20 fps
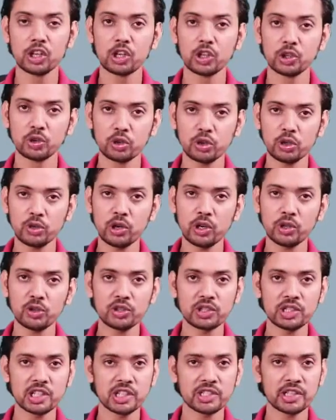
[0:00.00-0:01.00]
Do you want to
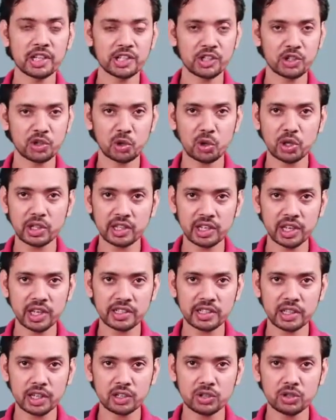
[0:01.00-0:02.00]
change the storage
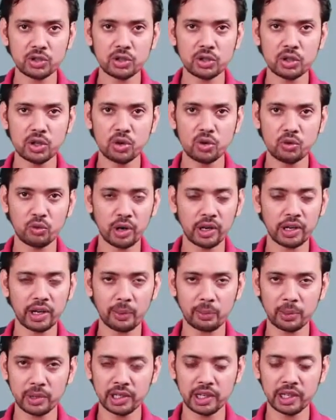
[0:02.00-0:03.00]
class also while
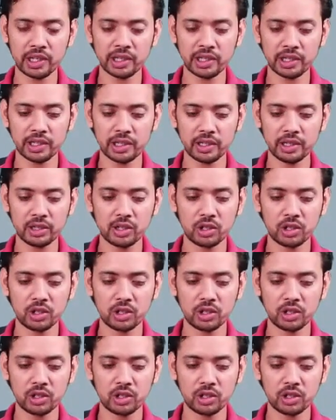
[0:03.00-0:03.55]
replicating it?